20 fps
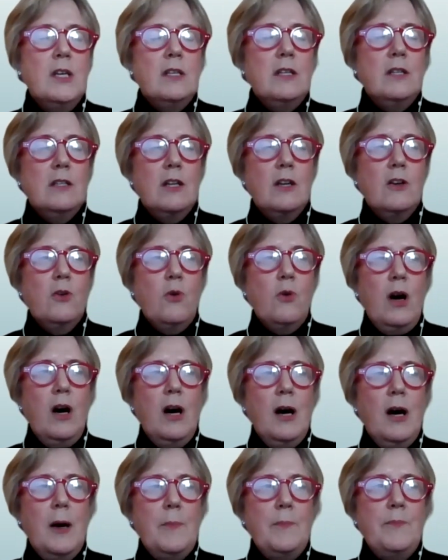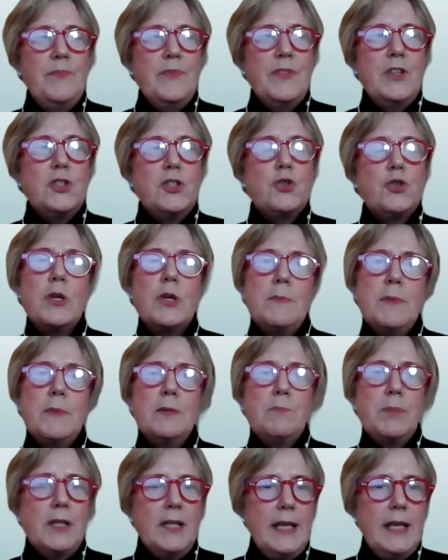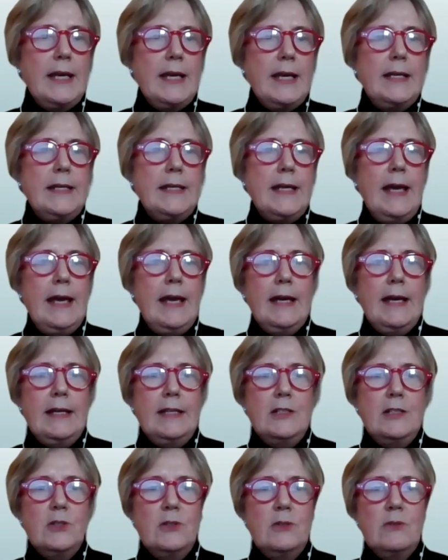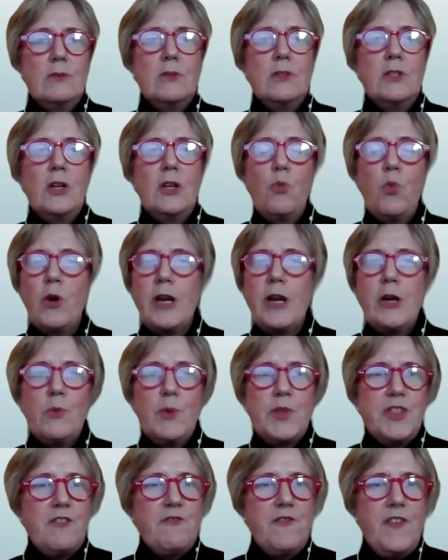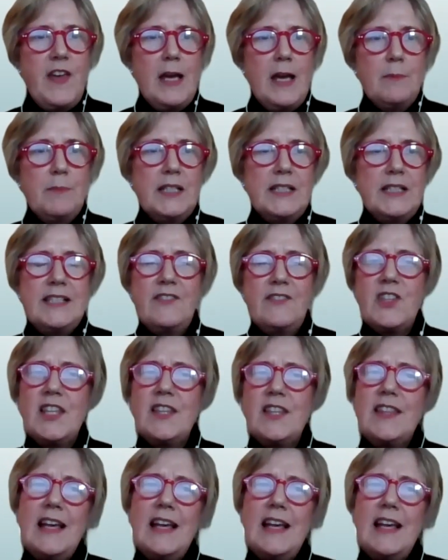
the treatment plan and, working with the families and everything,